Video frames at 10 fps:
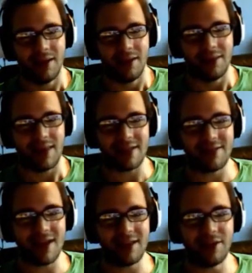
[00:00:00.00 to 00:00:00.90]
That's
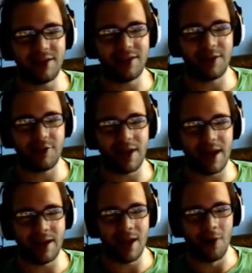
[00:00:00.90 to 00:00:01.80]
not the only secret
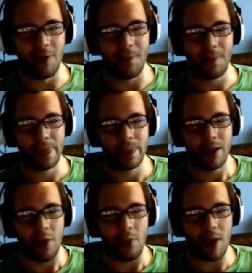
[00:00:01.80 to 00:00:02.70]
I know.
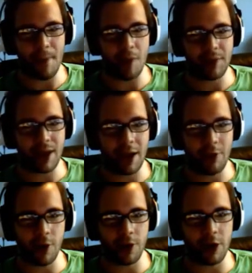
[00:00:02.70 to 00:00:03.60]
When Mom and I
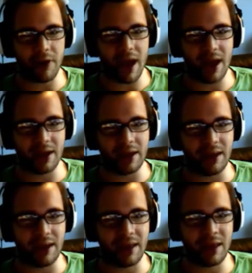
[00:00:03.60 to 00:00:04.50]
weren't around,
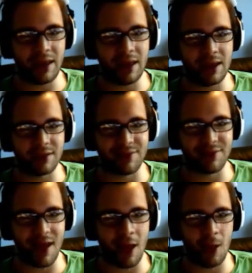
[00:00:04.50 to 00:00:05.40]
he and his
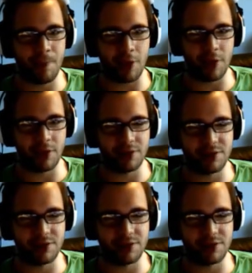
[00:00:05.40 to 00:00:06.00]
helpers...